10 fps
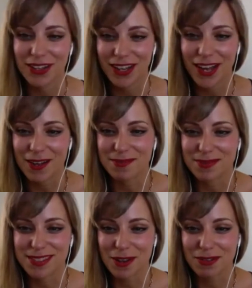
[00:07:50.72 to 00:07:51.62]

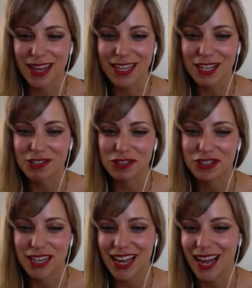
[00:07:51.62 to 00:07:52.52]
So thank you,
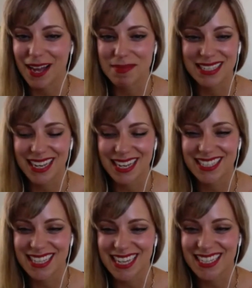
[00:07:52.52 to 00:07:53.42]
Trudy. I'm
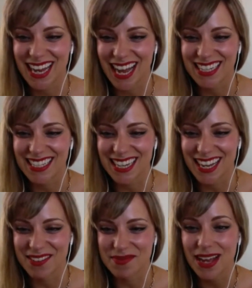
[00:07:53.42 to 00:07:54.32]
excited. And
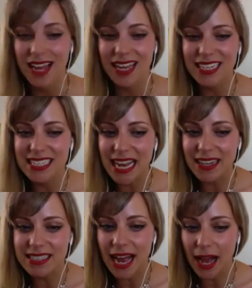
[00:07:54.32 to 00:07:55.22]
can you tell
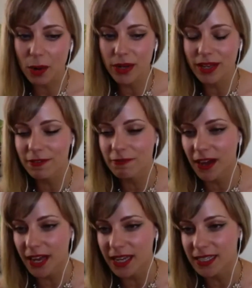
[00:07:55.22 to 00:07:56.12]
us how we can
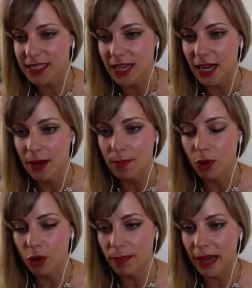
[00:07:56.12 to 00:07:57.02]
find
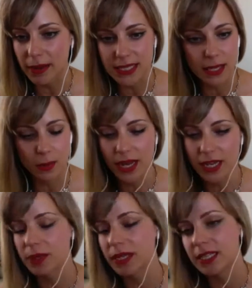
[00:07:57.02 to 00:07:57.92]
more about it? Where
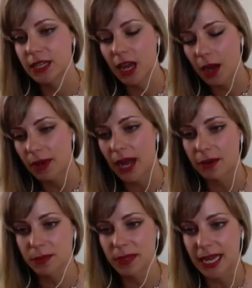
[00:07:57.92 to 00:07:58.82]
do we need to go, and how
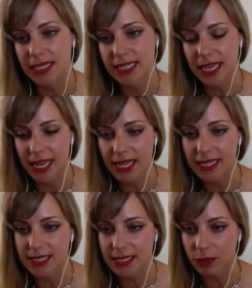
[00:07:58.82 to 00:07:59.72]
do we get
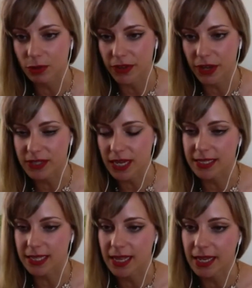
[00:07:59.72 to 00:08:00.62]
tickets and all of those
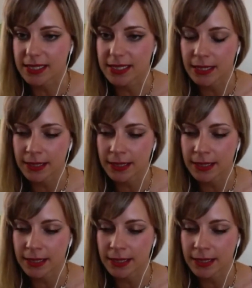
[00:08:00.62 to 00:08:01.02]
kind of things?